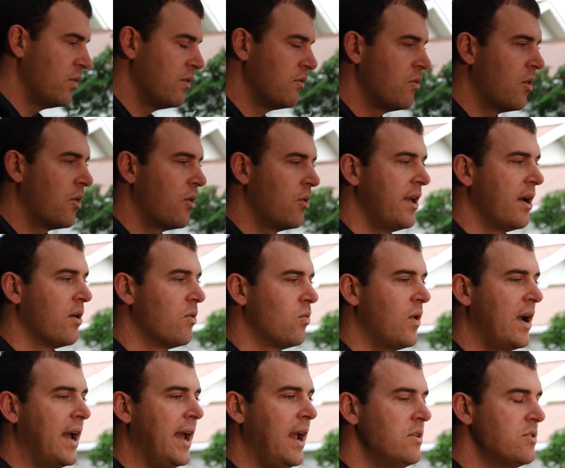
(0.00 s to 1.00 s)
we've got all our
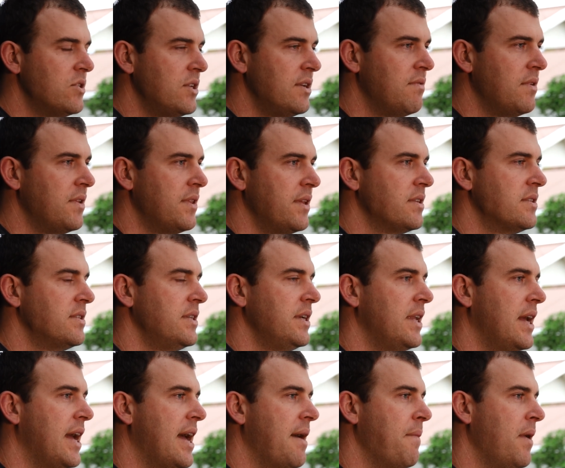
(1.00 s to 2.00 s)
range and everything
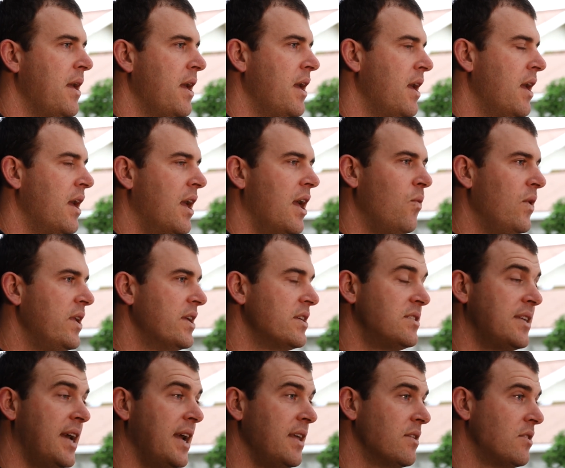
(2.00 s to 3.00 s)
set up. And we
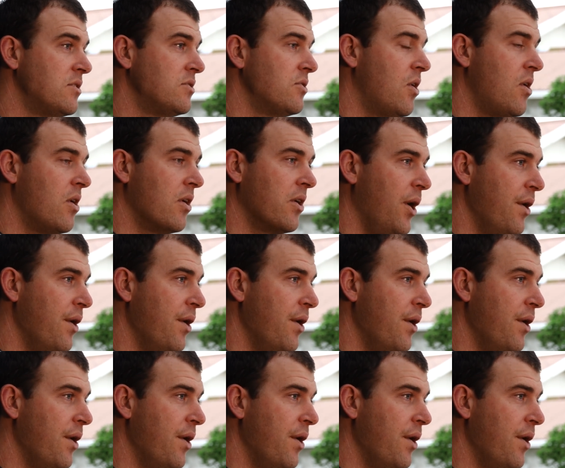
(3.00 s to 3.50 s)
just take the dog